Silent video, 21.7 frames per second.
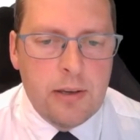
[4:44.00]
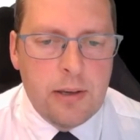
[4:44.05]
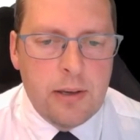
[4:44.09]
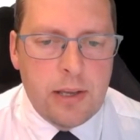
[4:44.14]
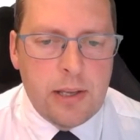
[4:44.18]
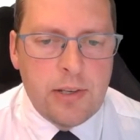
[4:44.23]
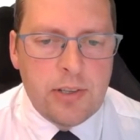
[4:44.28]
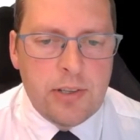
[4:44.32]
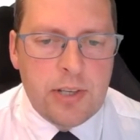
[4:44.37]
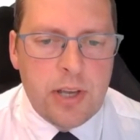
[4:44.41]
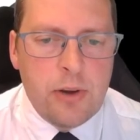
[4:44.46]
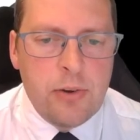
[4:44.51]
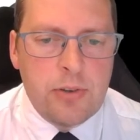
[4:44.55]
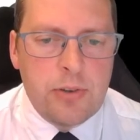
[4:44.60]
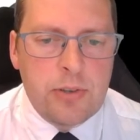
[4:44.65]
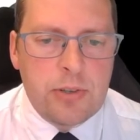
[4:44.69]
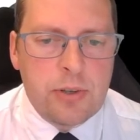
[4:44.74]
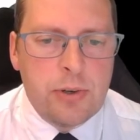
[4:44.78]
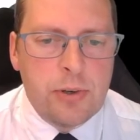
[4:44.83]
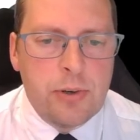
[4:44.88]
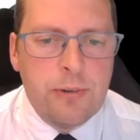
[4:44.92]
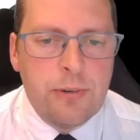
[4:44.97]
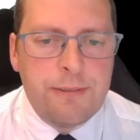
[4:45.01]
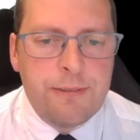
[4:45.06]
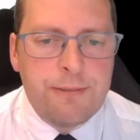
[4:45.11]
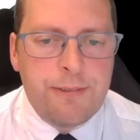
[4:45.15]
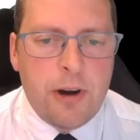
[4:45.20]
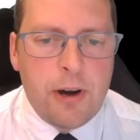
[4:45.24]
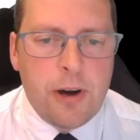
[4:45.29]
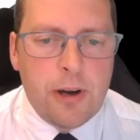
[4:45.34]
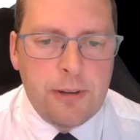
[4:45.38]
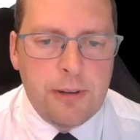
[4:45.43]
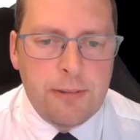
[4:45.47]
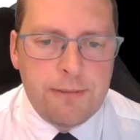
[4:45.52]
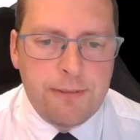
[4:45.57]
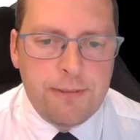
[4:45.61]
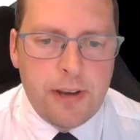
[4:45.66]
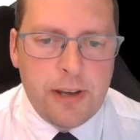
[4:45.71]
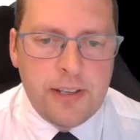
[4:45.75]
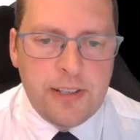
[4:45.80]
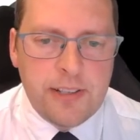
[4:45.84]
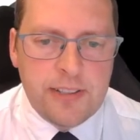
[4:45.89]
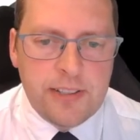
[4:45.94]
in total 5
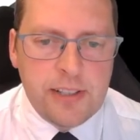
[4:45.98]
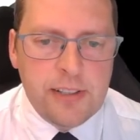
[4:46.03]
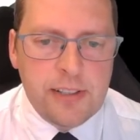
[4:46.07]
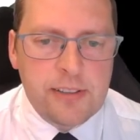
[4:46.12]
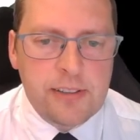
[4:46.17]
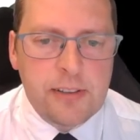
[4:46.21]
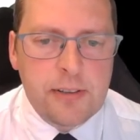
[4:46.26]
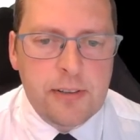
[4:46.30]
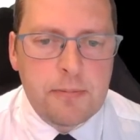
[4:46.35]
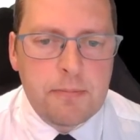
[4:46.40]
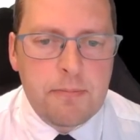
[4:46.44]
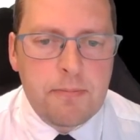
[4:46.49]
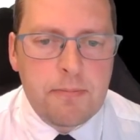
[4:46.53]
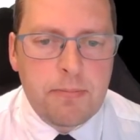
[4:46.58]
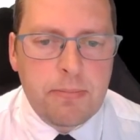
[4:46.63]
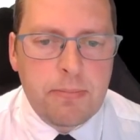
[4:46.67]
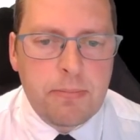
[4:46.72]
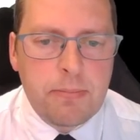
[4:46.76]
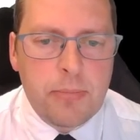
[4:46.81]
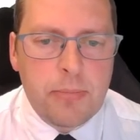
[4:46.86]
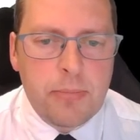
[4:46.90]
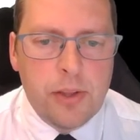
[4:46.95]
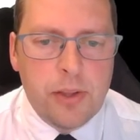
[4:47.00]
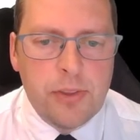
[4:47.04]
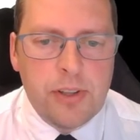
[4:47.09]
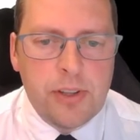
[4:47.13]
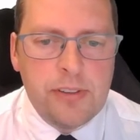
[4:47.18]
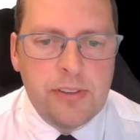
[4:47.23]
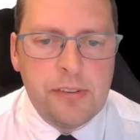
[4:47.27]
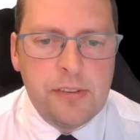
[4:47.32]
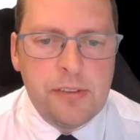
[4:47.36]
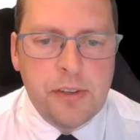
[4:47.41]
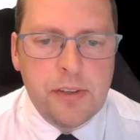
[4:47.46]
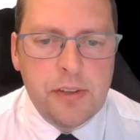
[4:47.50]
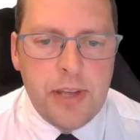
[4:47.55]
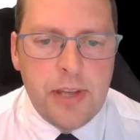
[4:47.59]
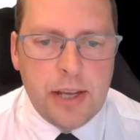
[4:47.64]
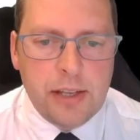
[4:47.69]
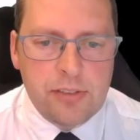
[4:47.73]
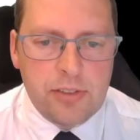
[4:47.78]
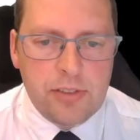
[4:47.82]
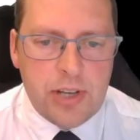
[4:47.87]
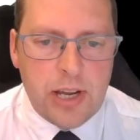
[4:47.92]
faces. And this is the
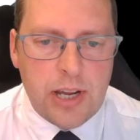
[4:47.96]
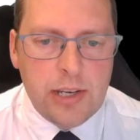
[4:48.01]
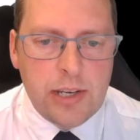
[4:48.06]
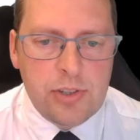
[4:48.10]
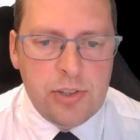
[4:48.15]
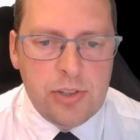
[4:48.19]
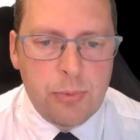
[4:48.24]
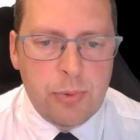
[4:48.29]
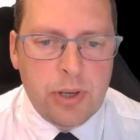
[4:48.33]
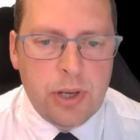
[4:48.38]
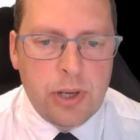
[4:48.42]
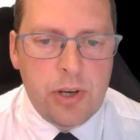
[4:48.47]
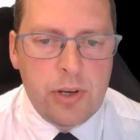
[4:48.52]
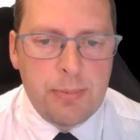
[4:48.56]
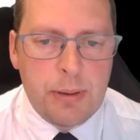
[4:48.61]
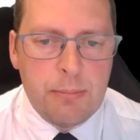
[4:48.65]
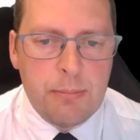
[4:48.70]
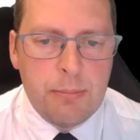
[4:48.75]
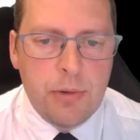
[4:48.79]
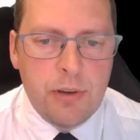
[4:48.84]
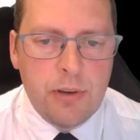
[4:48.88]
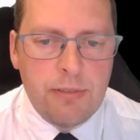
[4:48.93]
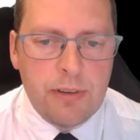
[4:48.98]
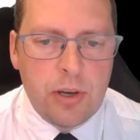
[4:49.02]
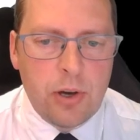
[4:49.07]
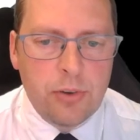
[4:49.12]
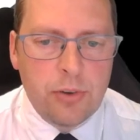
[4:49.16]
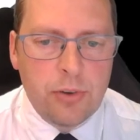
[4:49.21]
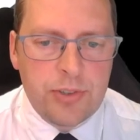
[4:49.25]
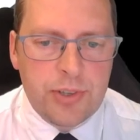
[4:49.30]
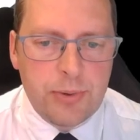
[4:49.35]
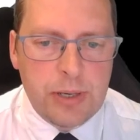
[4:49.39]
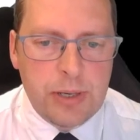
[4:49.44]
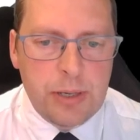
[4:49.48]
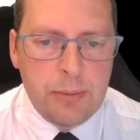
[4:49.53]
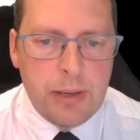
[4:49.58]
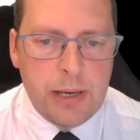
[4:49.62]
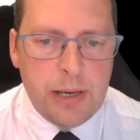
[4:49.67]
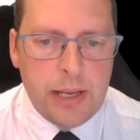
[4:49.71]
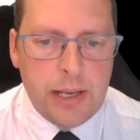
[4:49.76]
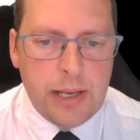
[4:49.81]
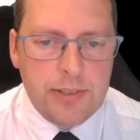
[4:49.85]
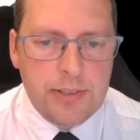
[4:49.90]
next challenge that we're going to be moving on to in a
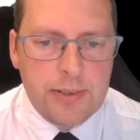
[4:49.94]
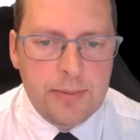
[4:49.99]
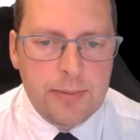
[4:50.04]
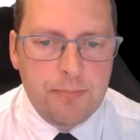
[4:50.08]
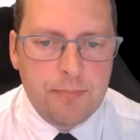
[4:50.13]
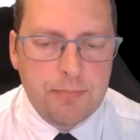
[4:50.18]
minute.